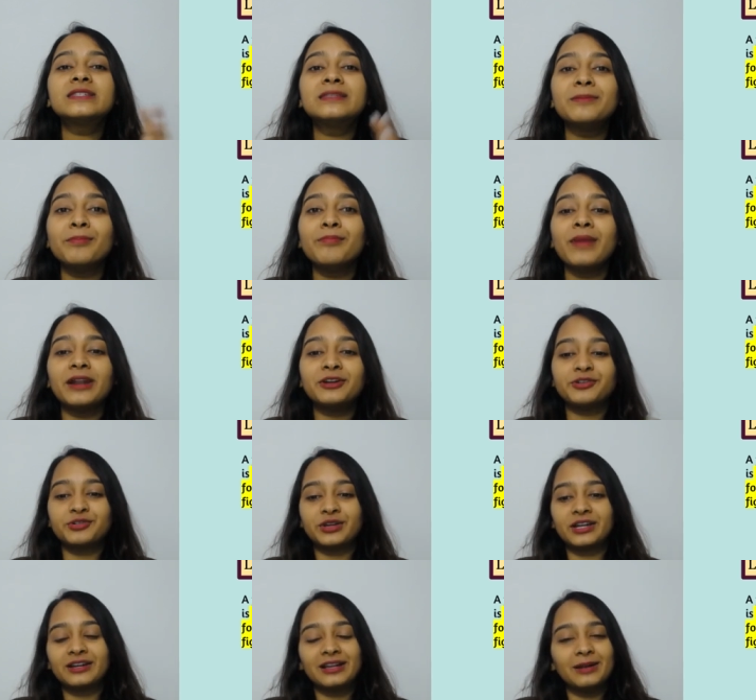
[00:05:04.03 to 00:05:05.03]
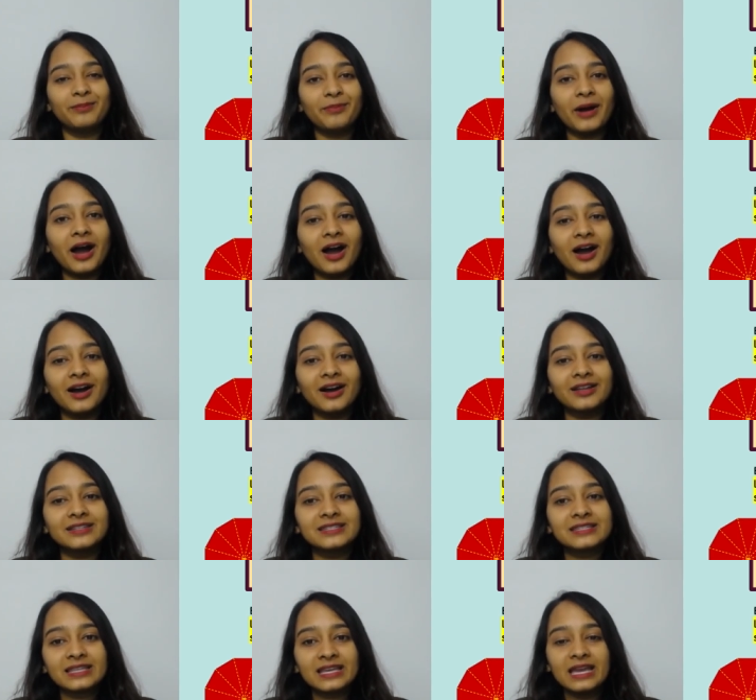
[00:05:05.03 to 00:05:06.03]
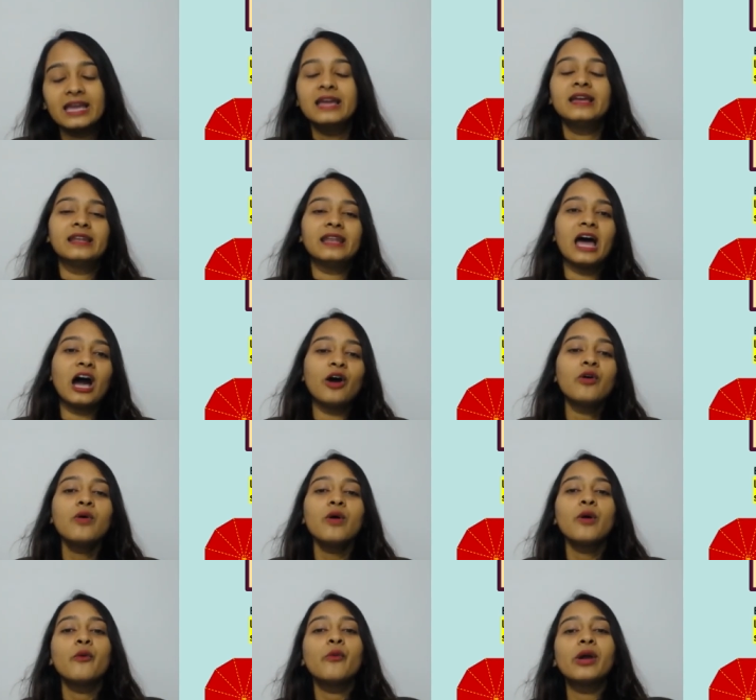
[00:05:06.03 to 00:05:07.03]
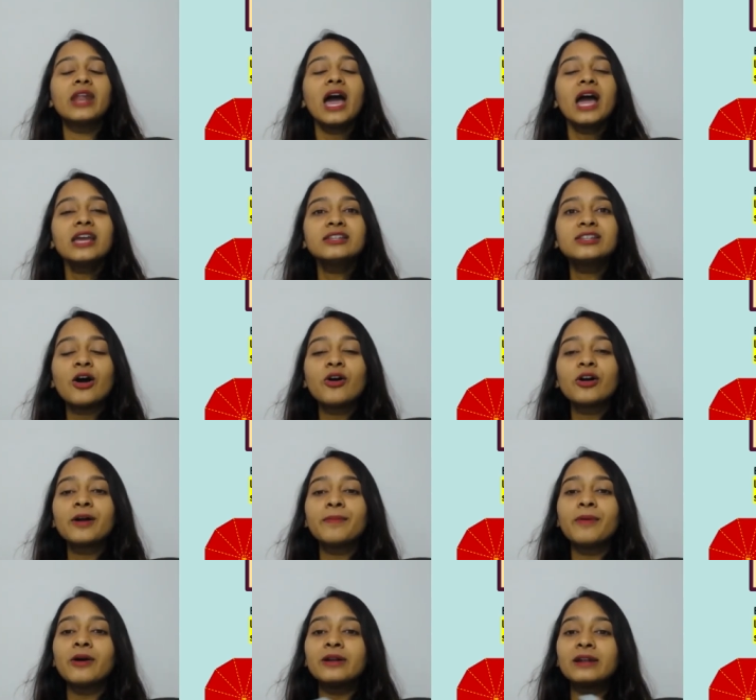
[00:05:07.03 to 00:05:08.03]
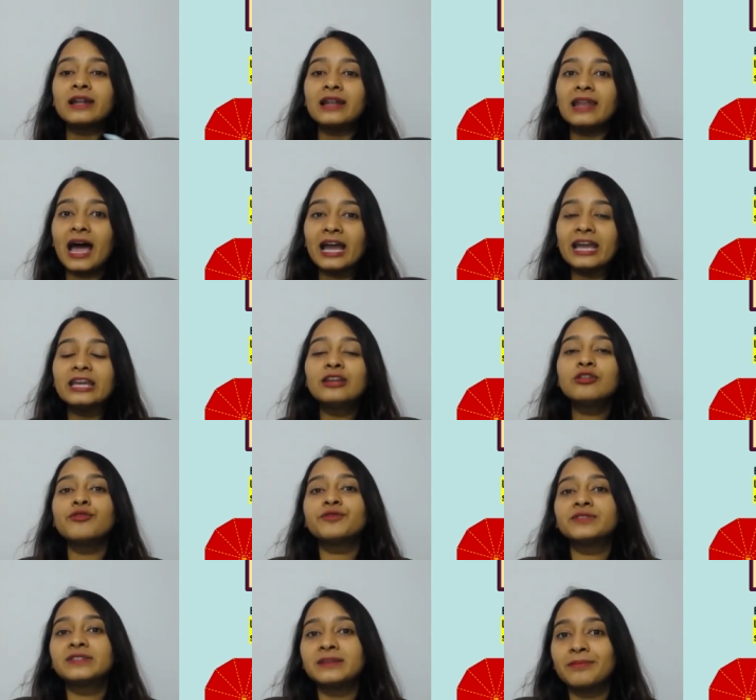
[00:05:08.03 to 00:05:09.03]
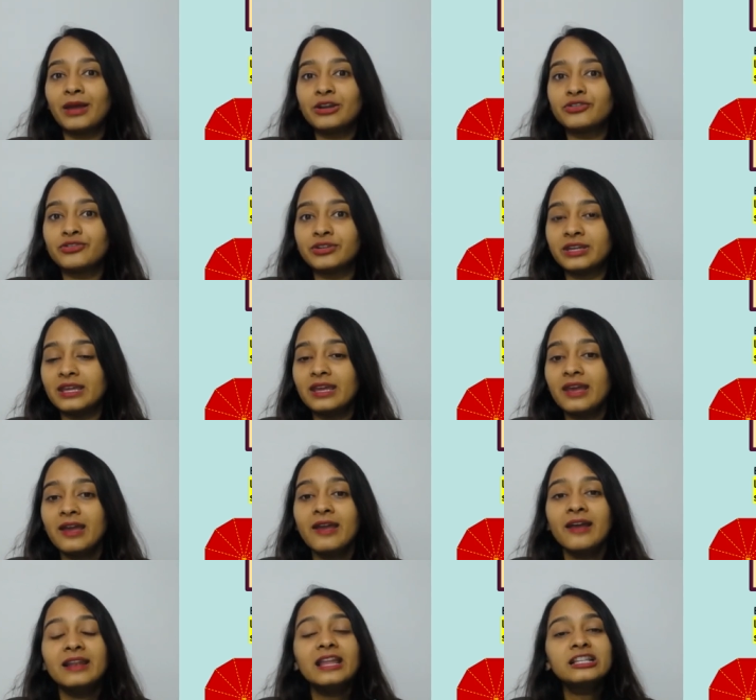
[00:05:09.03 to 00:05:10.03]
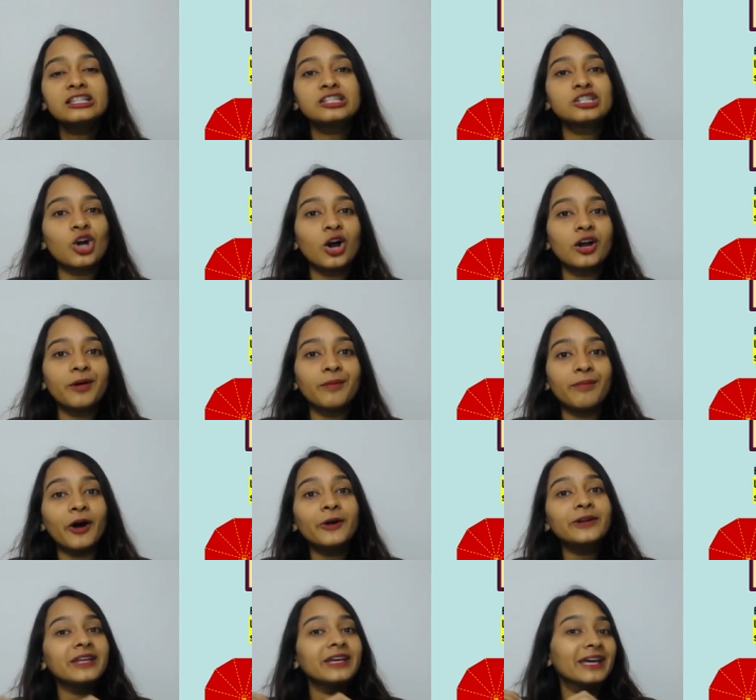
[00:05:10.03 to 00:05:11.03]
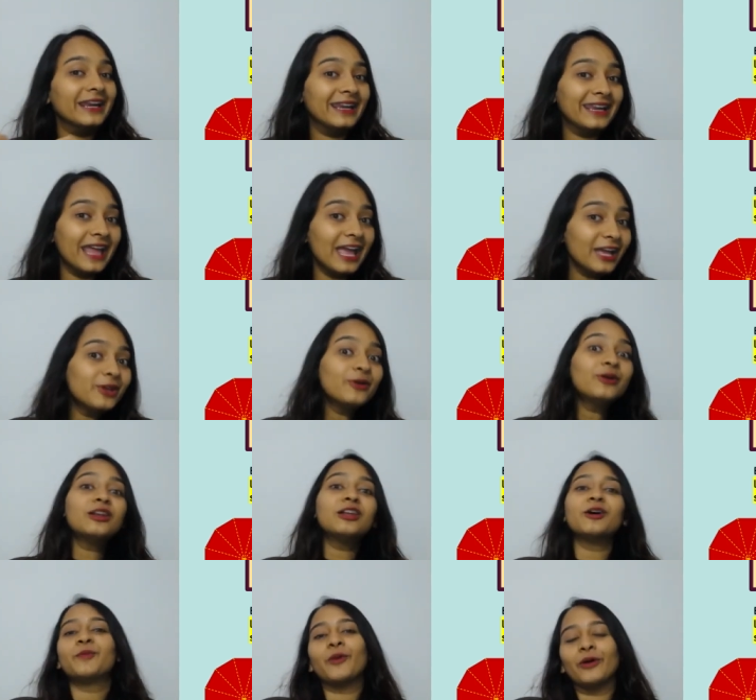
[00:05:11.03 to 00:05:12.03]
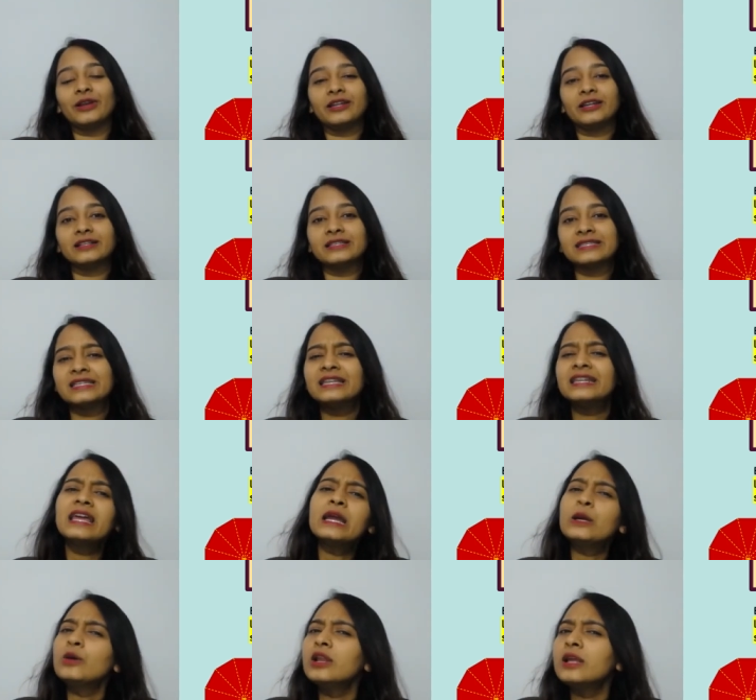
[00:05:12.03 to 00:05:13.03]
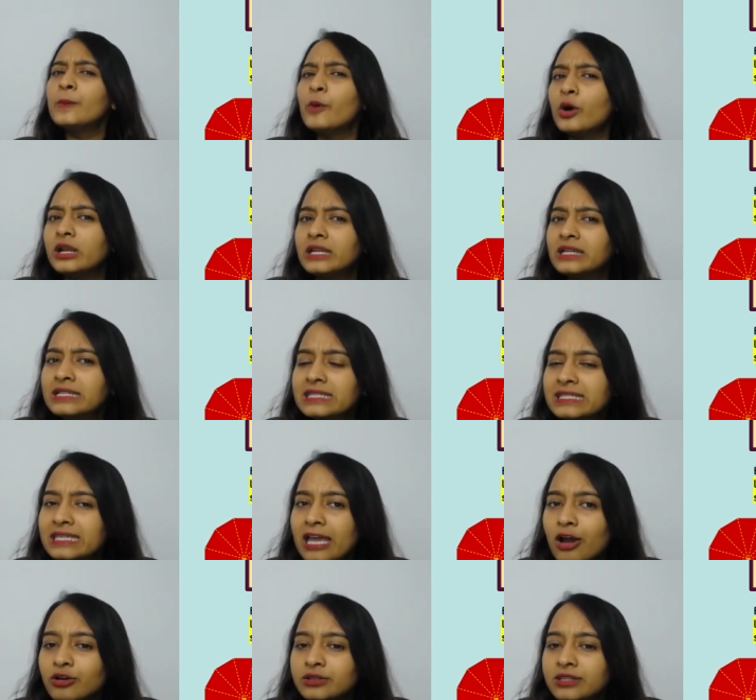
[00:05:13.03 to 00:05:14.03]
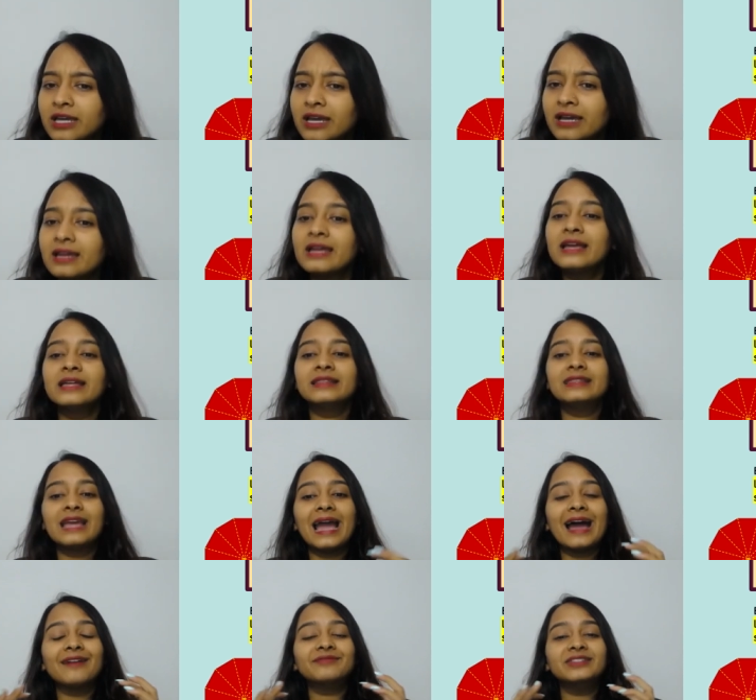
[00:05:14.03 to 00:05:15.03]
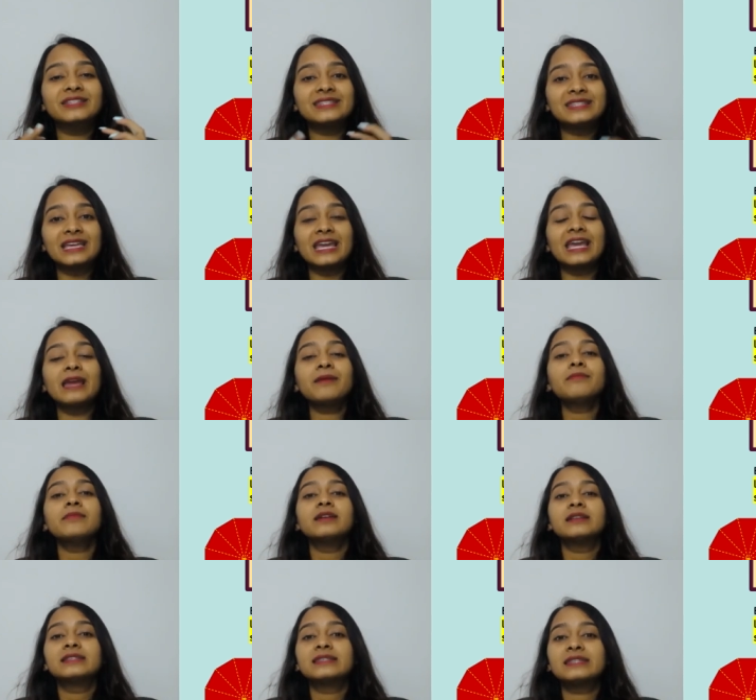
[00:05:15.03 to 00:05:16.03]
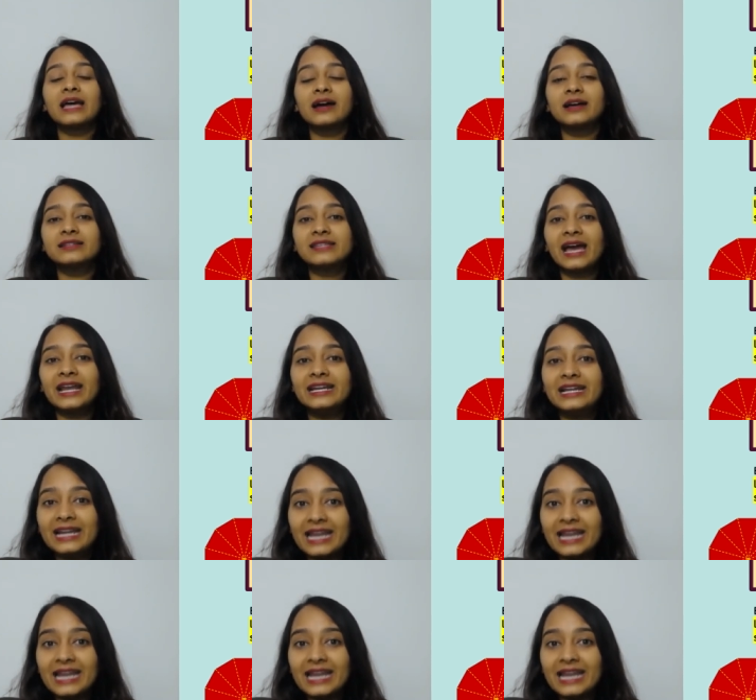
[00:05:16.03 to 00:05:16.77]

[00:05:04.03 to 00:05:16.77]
symmetrical parts. Now, when I talk about line of symmetry, let's talk about regular polygons. Regular polygons kya hota hai? They have the same side